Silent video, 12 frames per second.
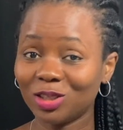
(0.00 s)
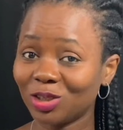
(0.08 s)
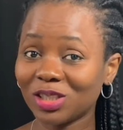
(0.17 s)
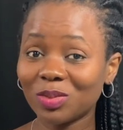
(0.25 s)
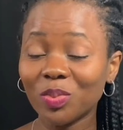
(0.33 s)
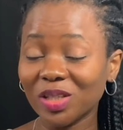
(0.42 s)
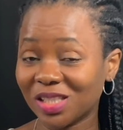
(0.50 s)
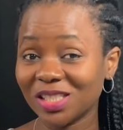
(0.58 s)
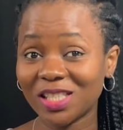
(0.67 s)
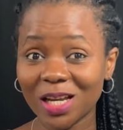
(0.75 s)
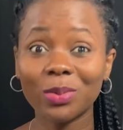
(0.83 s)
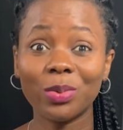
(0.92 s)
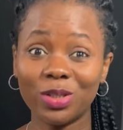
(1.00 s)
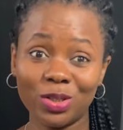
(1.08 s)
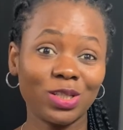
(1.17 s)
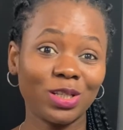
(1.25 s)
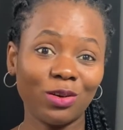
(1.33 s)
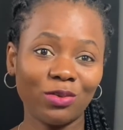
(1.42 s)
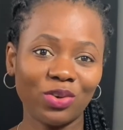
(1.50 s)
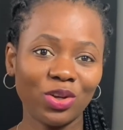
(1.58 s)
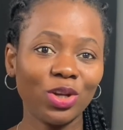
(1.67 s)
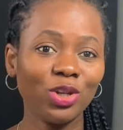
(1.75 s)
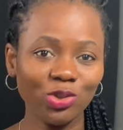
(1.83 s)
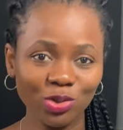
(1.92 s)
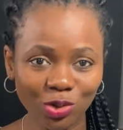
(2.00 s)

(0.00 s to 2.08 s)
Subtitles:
Just be sincere with yourself. You